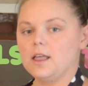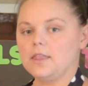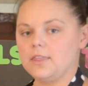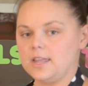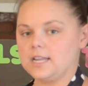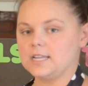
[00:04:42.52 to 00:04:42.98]

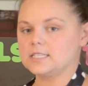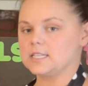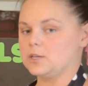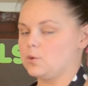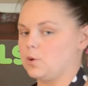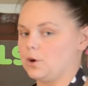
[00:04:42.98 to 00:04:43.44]
things
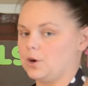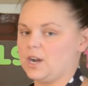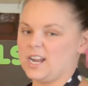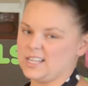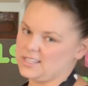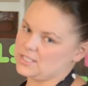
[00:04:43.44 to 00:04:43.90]
in order
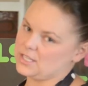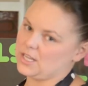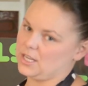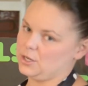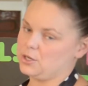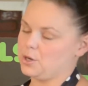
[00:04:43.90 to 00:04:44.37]
and so
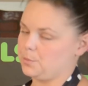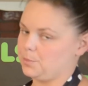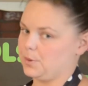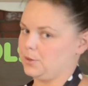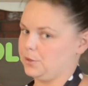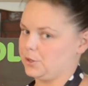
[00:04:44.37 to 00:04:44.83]
that you don't
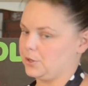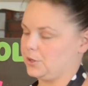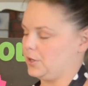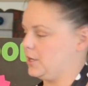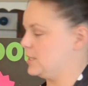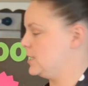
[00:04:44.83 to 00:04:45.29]
burn your
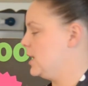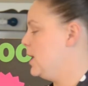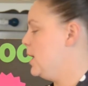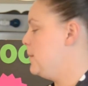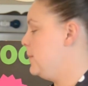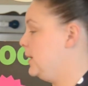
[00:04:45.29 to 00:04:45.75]
cookies.
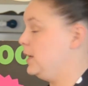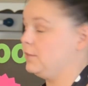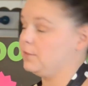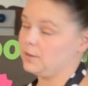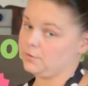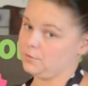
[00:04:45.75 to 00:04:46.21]
But
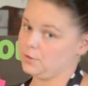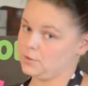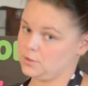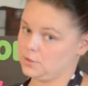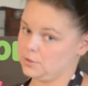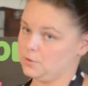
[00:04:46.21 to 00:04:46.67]
even if you
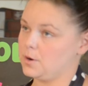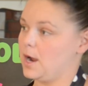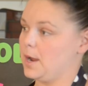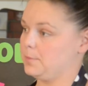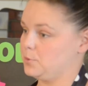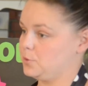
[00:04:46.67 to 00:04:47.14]
do,
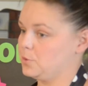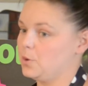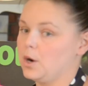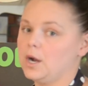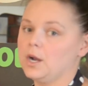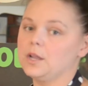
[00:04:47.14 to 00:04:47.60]
I'm
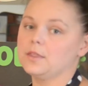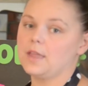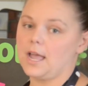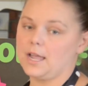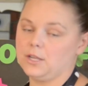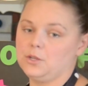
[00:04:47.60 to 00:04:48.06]
sure
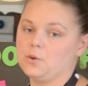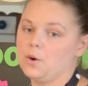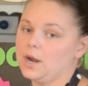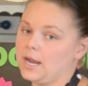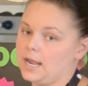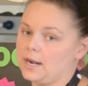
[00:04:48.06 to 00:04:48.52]
that
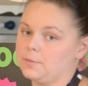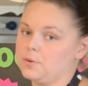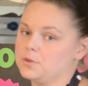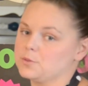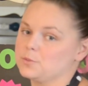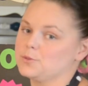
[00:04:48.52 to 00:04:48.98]
your
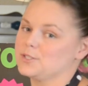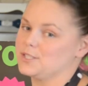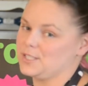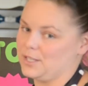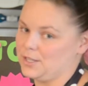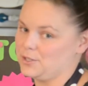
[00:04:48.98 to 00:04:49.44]
animals will
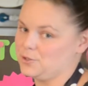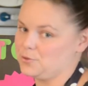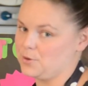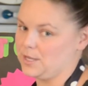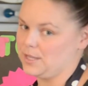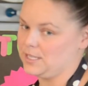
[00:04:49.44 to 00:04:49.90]
still
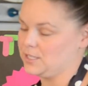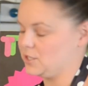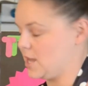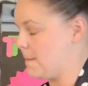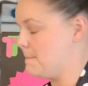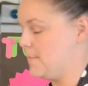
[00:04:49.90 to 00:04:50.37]
enjoy these
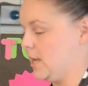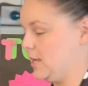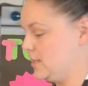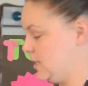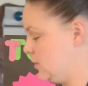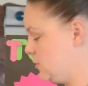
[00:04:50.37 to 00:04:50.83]

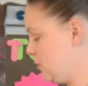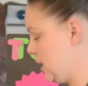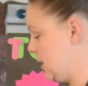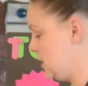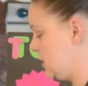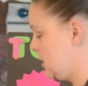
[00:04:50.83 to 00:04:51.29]
amazing
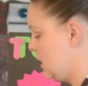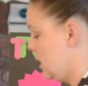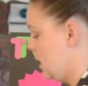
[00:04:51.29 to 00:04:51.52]
treats.